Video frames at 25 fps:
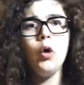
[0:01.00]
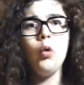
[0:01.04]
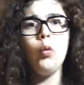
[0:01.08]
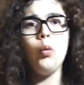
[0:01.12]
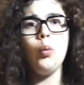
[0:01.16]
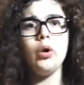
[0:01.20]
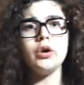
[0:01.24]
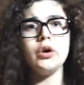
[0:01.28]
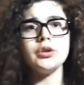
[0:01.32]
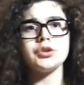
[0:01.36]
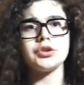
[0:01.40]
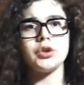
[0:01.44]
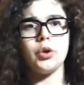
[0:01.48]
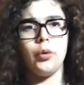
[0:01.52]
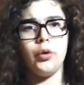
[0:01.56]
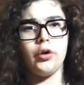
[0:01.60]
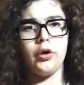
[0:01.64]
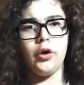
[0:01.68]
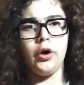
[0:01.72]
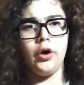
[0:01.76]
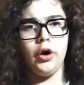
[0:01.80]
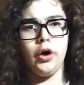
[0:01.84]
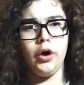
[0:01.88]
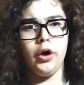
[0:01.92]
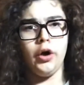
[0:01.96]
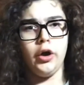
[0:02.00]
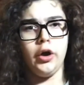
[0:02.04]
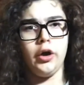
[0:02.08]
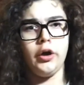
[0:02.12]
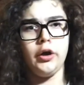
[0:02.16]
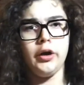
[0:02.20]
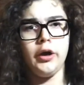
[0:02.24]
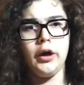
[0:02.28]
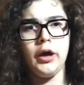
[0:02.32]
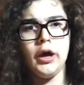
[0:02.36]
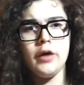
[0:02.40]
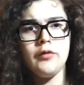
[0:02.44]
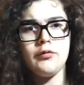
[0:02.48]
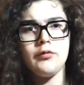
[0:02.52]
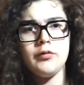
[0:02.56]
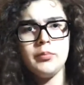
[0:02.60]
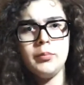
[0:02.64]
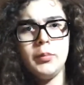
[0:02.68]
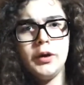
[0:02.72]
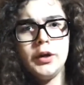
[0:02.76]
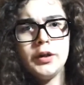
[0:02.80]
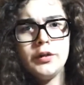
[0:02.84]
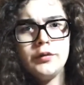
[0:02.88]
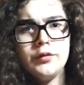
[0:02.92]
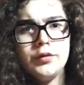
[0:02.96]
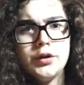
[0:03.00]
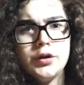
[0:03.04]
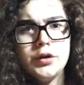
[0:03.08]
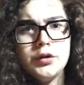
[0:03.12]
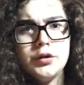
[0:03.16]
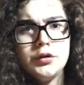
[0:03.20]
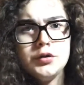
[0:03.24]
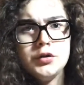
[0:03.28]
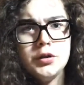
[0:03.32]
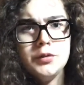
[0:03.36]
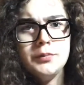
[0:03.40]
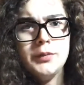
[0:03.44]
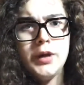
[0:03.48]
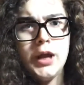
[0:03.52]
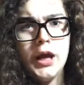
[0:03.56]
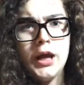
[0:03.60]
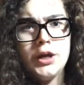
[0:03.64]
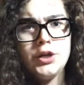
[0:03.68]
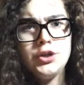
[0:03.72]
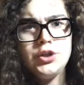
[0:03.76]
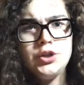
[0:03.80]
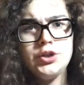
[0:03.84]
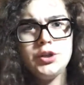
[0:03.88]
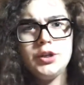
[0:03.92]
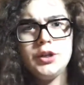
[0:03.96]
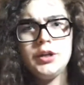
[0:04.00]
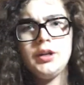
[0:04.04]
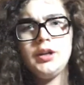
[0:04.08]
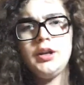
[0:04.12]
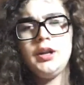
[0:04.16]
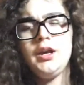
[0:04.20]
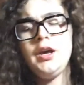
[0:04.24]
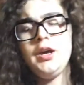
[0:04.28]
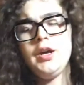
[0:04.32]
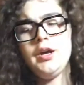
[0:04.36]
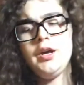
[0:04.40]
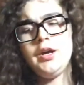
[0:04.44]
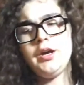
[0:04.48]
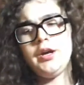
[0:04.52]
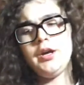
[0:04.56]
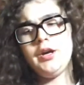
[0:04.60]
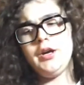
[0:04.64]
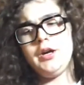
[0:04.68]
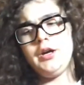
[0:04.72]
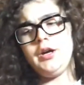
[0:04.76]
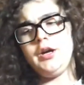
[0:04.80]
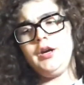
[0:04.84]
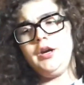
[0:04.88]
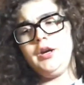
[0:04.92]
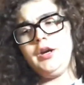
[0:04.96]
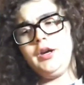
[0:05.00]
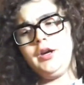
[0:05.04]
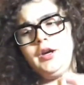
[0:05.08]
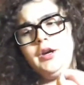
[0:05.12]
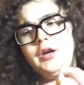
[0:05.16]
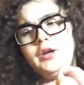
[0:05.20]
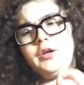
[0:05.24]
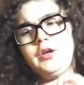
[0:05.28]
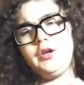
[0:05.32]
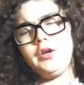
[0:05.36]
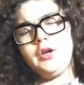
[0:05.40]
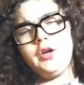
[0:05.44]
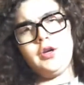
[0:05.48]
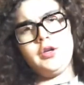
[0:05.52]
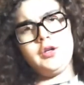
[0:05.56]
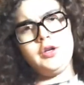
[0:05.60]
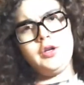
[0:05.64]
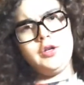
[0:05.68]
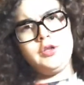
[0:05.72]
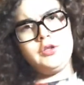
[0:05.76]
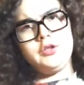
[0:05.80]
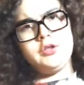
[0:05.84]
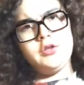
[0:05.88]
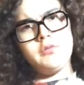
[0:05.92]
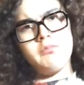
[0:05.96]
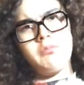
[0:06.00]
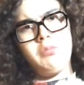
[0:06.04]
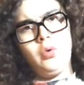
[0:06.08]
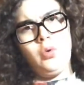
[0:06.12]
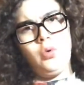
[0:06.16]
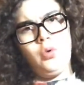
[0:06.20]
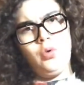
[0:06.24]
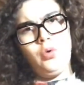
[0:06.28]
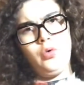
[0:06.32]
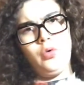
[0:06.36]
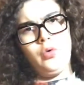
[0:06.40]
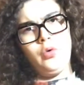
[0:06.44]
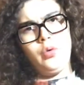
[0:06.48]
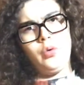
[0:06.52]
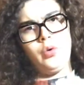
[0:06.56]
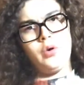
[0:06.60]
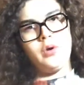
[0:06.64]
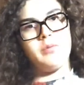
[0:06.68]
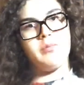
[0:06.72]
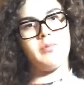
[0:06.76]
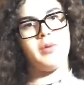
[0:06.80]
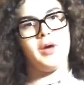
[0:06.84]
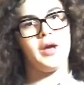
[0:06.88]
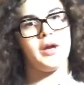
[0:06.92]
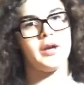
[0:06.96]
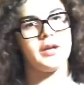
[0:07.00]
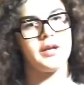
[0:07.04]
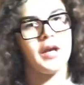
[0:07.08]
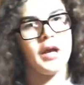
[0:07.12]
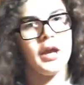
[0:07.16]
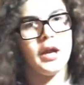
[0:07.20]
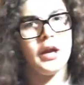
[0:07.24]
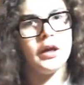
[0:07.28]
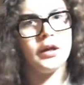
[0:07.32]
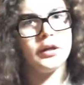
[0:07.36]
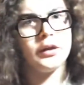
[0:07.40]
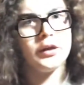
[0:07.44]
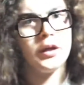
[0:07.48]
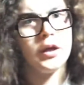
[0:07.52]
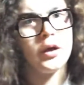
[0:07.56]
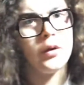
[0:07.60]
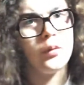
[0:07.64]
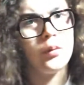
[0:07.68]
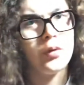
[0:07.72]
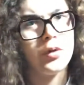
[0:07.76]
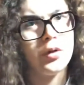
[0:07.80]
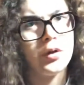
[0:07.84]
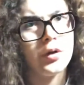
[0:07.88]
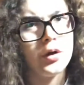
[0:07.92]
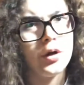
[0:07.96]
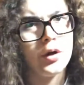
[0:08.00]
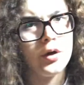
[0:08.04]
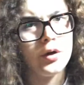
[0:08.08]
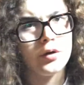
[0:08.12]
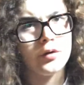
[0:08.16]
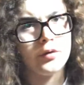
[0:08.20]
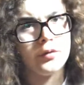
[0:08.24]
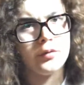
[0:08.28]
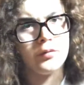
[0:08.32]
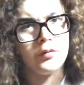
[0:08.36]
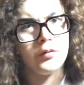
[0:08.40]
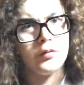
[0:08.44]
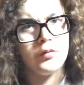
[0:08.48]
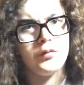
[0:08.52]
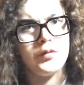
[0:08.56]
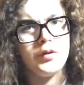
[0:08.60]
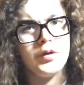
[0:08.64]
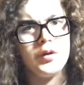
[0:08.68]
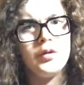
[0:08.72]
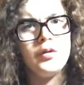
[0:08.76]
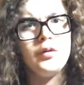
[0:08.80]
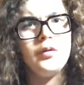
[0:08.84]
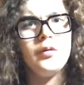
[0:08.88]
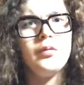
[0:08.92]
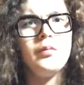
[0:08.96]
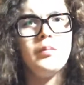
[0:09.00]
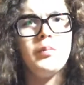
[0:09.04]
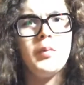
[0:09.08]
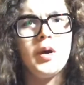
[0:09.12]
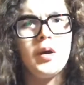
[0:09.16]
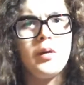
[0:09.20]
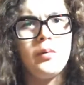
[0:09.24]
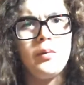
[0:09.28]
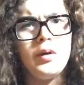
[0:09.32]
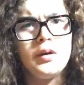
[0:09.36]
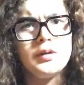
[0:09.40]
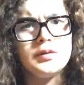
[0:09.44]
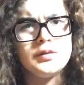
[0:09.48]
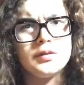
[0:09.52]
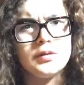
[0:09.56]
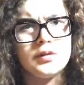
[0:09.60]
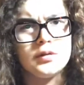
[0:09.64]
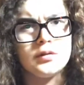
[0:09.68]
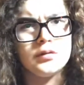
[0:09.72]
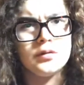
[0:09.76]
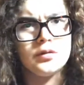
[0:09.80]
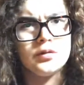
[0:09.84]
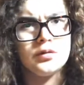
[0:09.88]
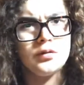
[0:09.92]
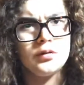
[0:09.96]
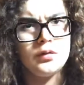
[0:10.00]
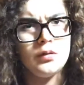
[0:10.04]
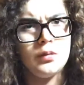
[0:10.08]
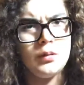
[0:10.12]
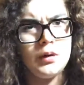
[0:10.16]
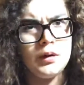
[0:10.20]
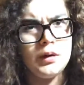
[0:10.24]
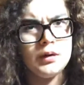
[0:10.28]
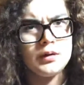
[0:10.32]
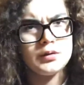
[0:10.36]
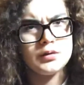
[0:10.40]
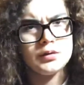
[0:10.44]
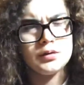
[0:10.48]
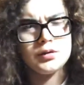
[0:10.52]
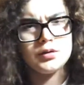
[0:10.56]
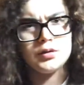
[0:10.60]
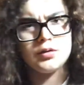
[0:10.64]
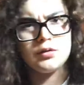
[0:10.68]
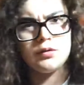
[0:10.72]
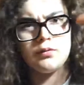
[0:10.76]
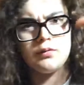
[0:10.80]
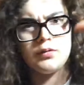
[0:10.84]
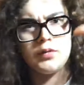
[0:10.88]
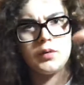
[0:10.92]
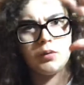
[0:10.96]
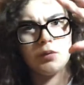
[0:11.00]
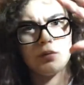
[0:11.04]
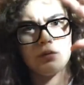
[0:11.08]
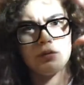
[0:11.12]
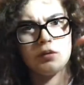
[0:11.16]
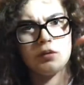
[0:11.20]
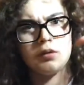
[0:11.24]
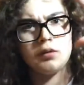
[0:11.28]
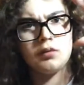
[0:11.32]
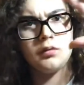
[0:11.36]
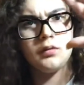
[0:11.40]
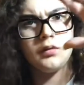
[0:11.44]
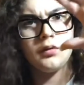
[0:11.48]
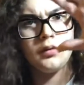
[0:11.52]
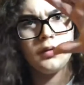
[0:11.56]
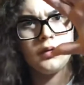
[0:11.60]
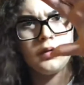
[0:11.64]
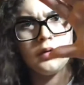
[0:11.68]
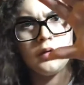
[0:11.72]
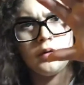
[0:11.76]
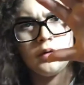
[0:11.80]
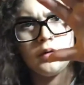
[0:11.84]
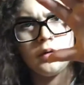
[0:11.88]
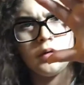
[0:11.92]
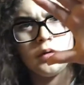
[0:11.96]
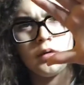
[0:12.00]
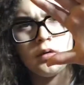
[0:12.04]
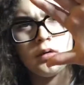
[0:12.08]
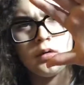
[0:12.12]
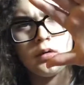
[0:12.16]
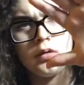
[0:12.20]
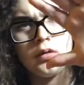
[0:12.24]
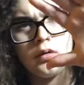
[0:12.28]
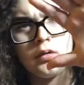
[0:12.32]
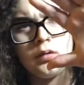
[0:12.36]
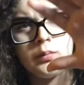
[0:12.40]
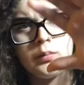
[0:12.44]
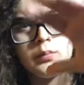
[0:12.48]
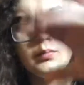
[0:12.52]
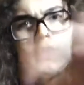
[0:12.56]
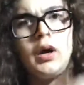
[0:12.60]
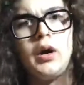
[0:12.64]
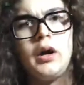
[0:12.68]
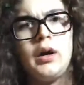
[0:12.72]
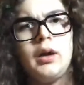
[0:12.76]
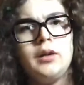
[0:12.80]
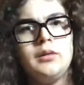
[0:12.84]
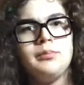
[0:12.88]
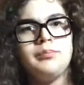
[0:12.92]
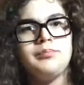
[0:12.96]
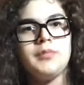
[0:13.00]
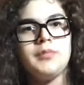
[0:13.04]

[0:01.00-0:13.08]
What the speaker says: What's going on, everybody of the YouTube Nation? It's your boy back at it again with another review. Man, why isn't this shit focusing? Alright.